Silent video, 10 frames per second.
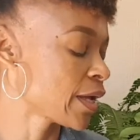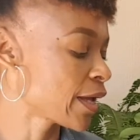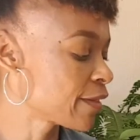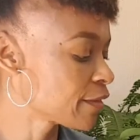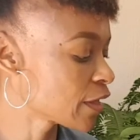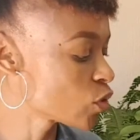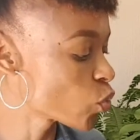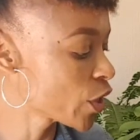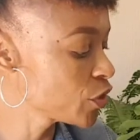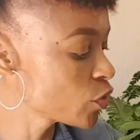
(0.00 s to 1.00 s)
and then
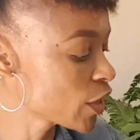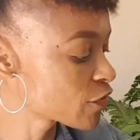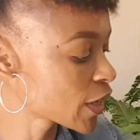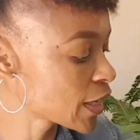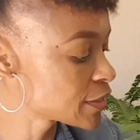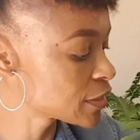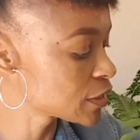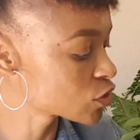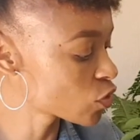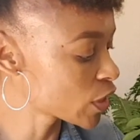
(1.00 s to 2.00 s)
where you have cut it,
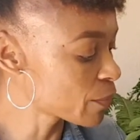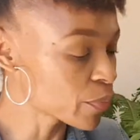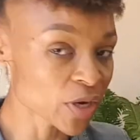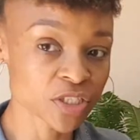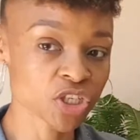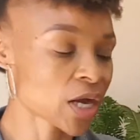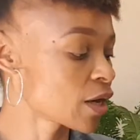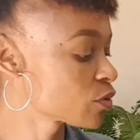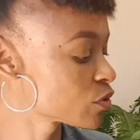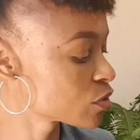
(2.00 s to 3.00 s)
it's gonna branch
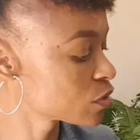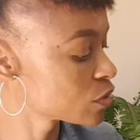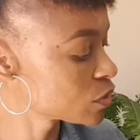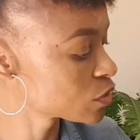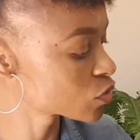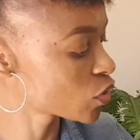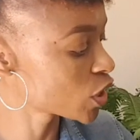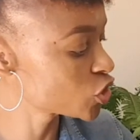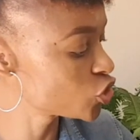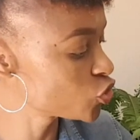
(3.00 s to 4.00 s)
out, it's
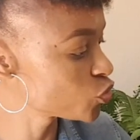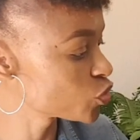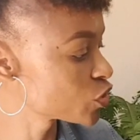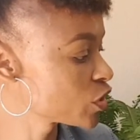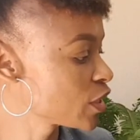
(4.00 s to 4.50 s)
gonna shoot,